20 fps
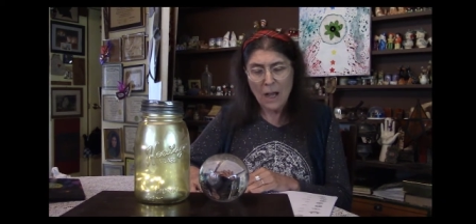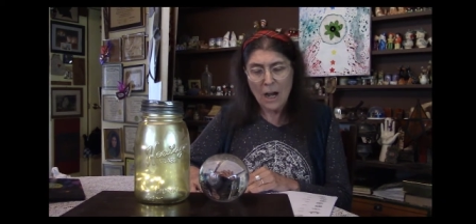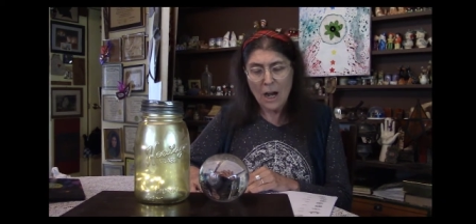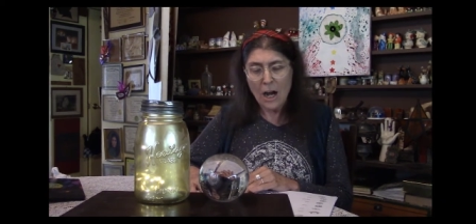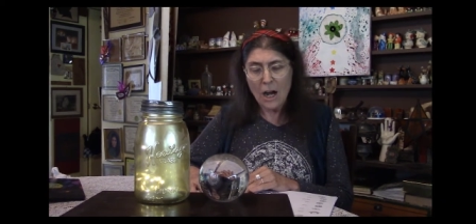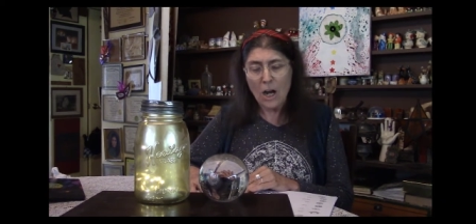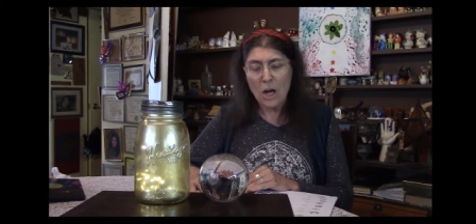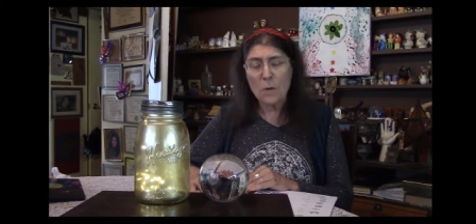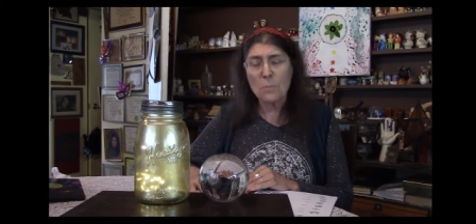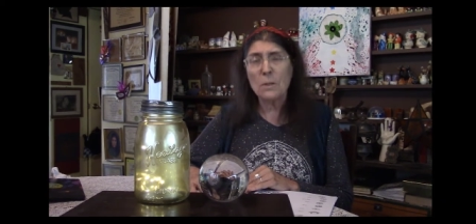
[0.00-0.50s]

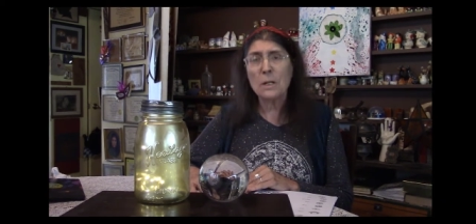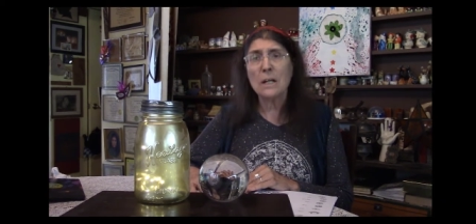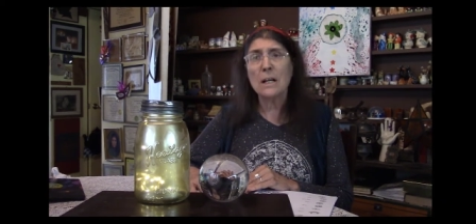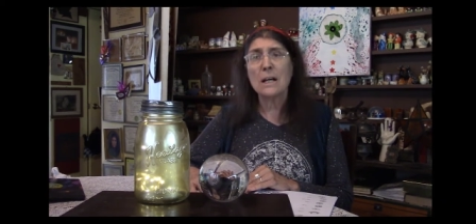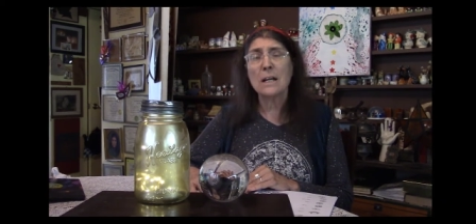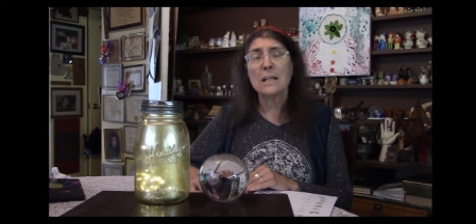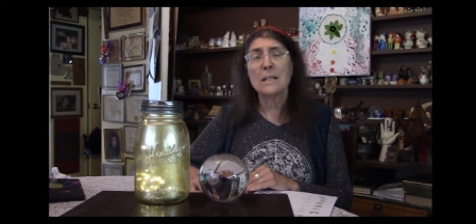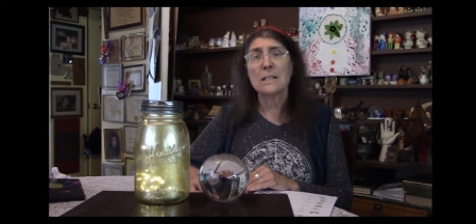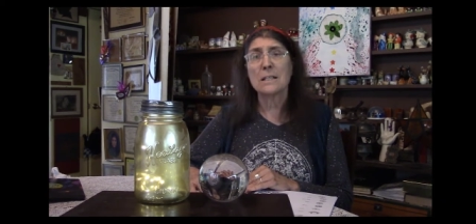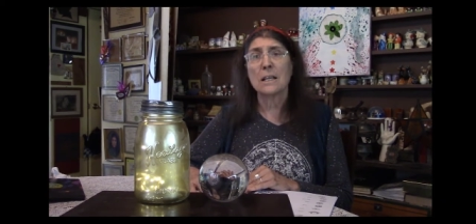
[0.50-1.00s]

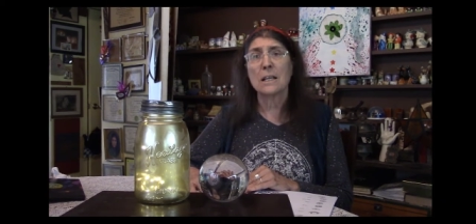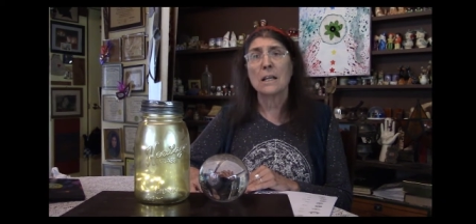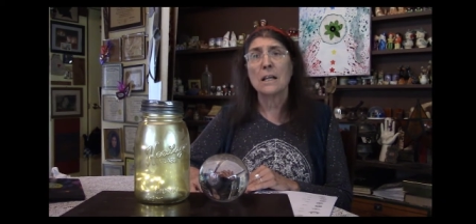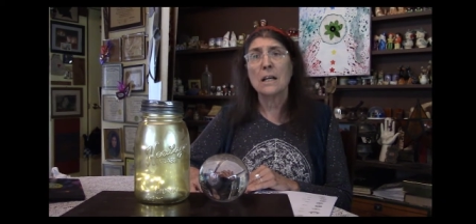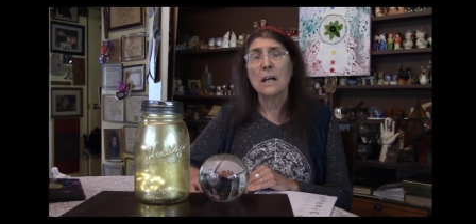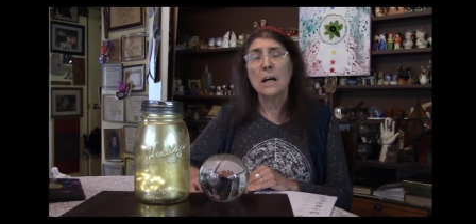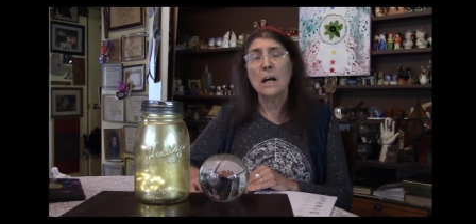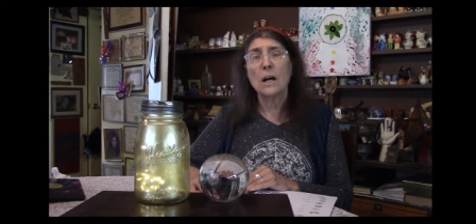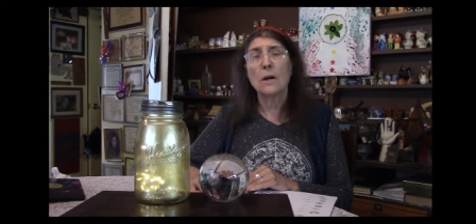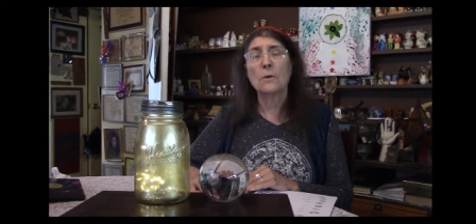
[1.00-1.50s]
harmonizing
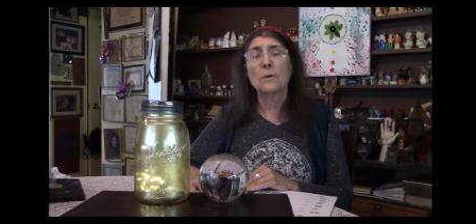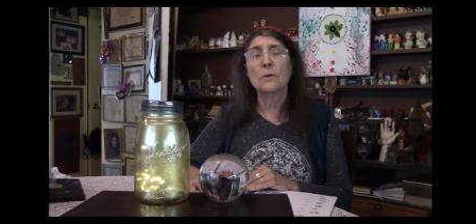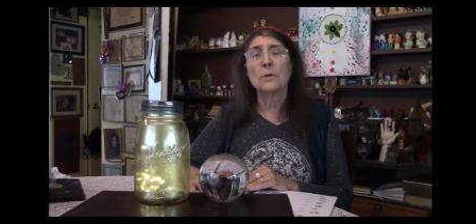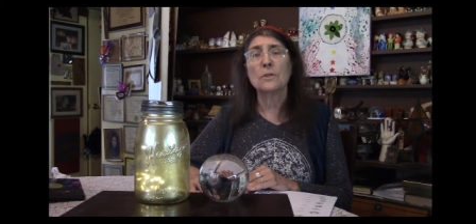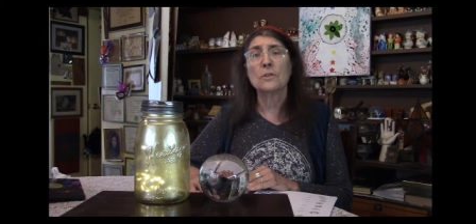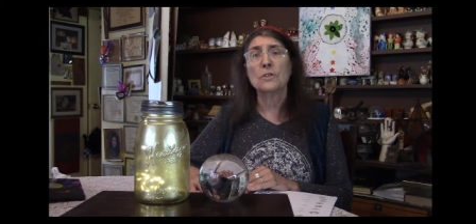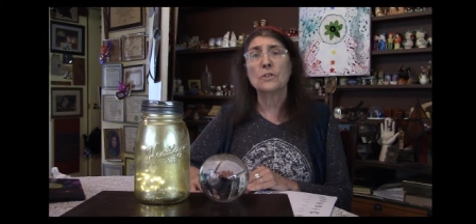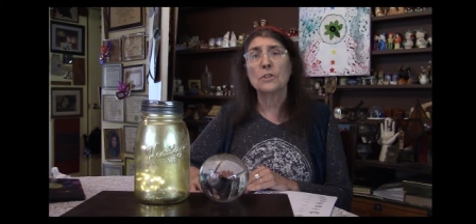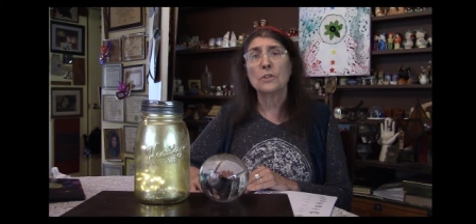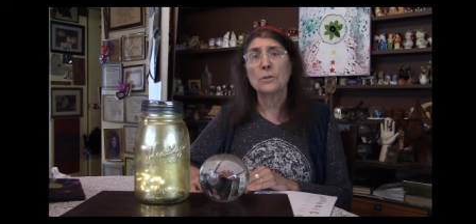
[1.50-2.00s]
our
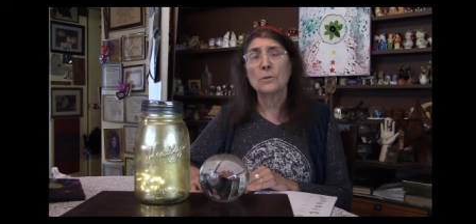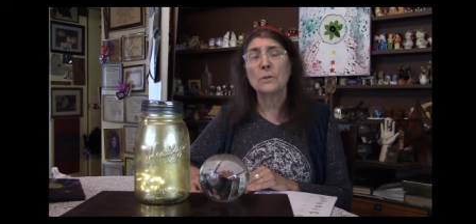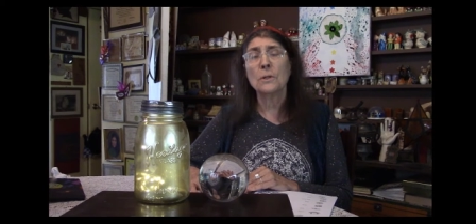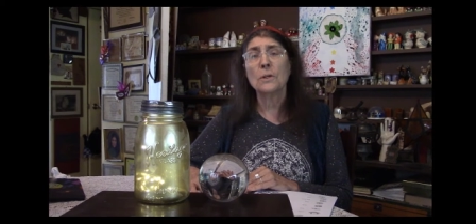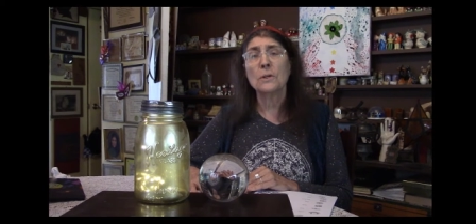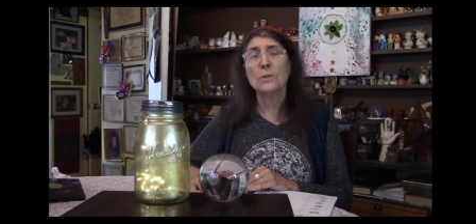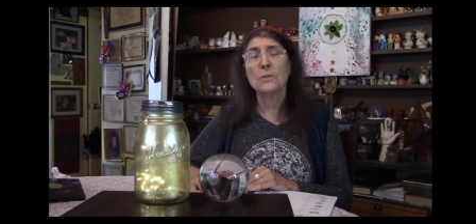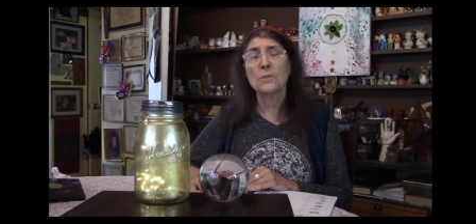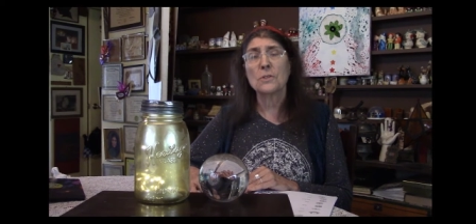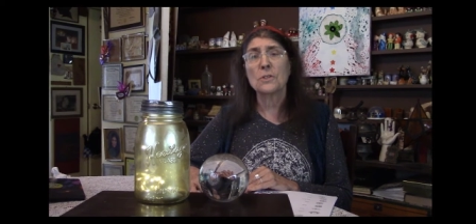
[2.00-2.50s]

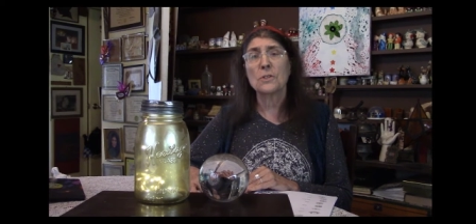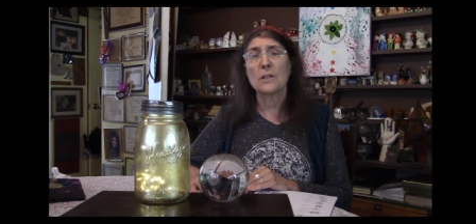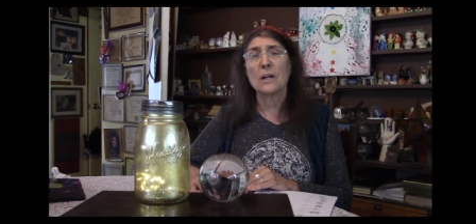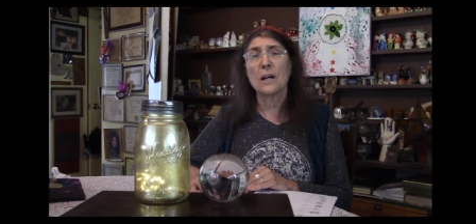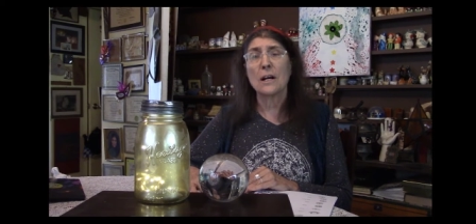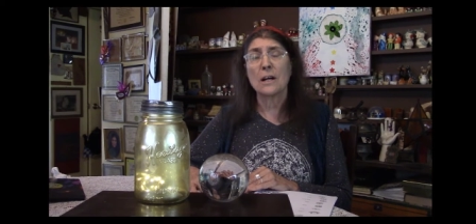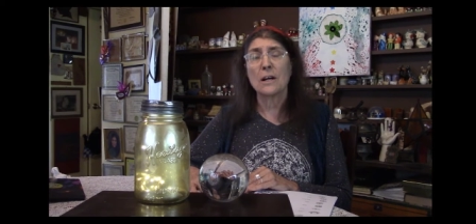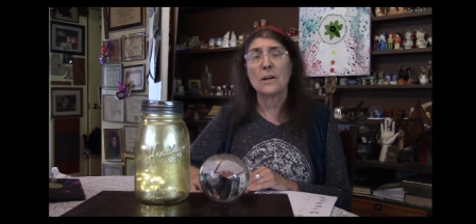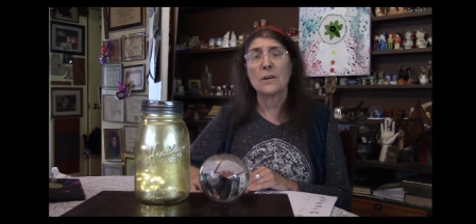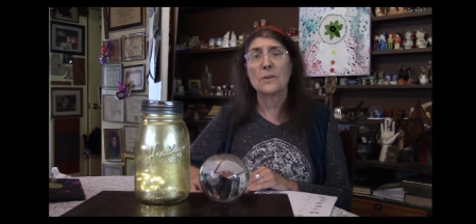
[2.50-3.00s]
interior
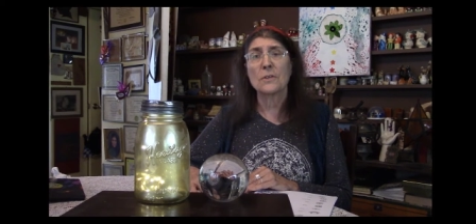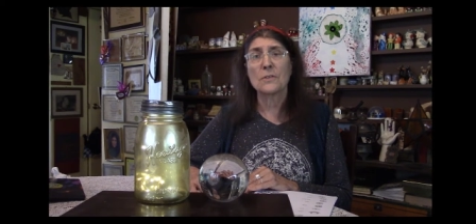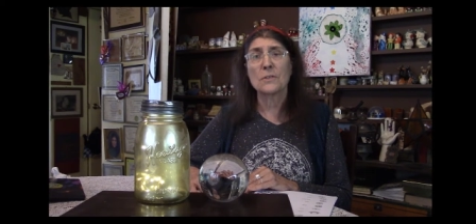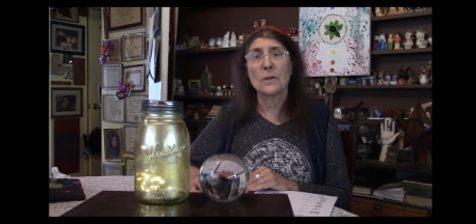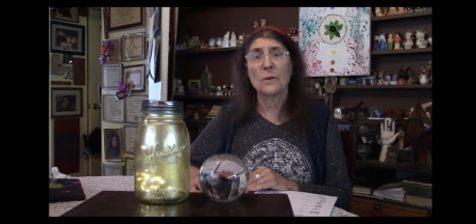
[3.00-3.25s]
stars,